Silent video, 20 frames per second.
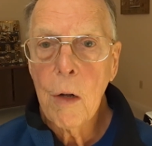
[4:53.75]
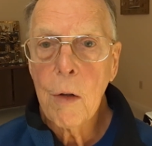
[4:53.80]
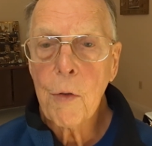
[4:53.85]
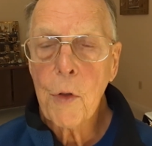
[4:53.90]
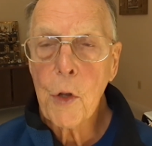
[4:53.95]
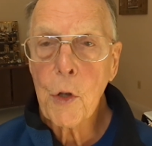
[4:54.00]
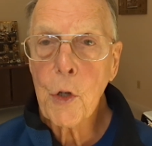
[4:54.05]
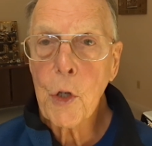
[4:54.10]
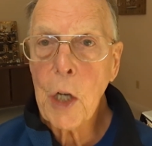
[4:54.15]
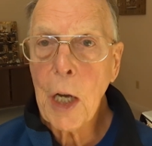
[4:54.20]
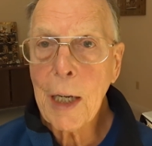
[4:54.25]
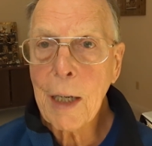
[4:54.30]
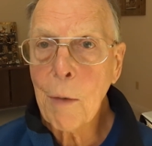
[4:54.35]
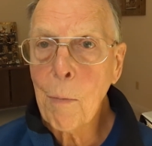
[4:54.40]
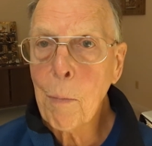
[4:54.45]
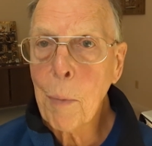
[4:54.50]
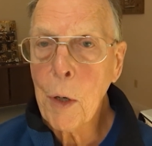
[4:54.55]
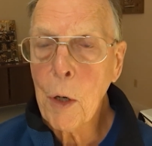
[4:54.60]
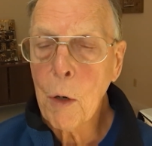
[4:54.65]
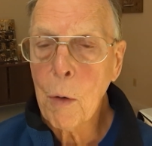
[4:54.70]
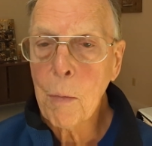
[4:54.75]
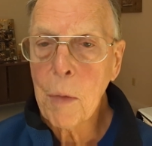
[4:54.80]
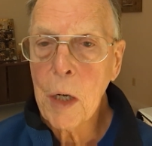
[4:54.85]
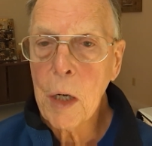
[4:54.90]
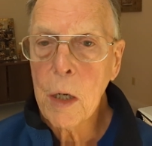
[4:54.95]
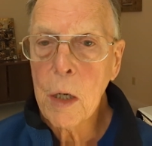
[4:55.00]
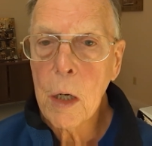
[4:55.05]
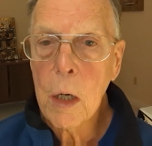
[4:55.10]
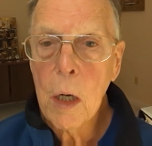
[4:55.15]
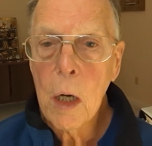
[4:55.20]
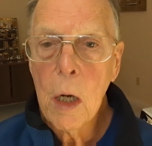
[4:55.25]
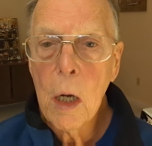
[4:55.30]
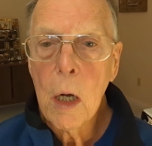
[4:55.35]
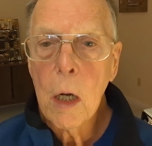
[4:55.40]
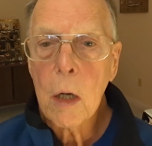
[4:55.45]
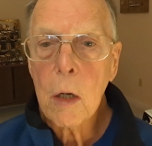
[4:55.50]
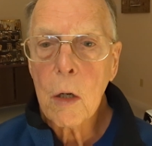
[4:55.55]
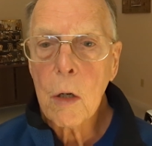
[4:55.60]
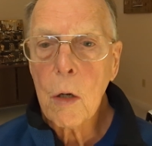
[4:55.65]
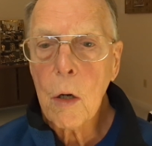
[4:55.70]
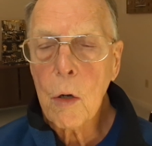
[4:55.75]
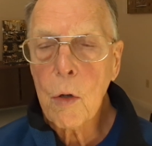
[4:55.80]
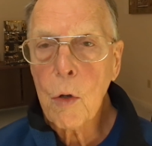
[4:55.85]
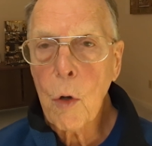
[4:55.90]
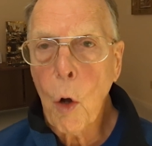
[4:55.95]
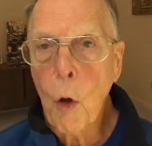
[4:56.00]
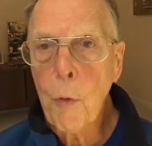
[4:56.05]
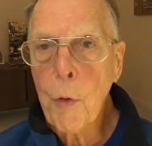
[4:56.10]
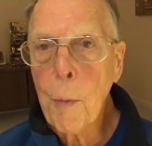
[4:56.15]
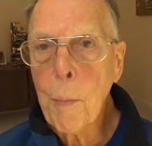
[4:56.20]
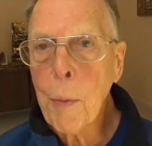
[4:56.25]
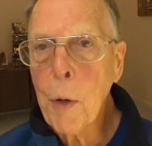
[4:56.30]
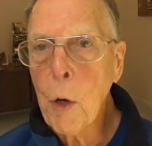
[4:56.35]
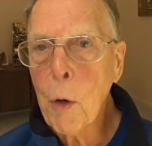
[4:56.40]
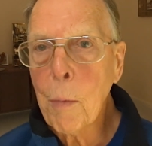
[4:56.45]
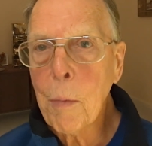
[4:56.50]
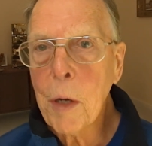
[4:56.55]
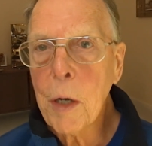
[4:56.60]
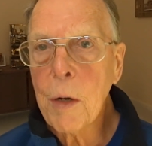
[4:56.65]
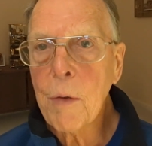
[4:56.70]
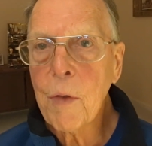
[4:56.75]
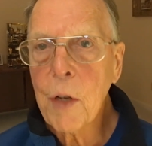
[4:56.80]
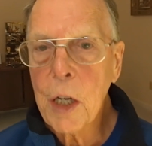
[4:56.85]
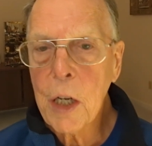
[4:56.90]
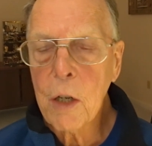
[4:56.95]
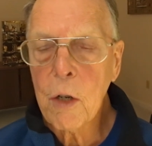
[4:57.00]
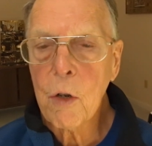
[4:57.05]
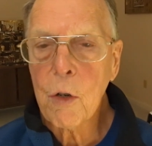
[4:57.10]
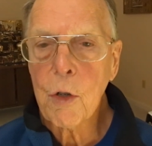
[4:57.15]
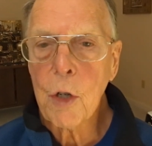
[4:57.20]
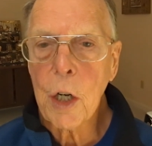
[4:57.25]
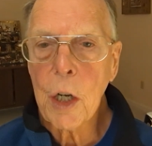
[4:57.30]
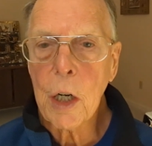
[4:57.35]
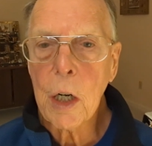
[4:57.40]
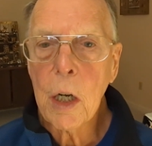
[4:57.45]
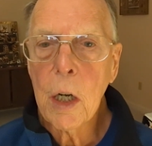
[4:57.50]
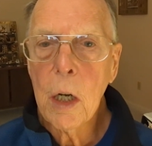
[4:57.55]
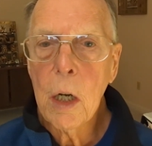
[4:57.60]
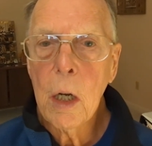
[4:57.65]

The second pyramid, called the Pyramid of Energy,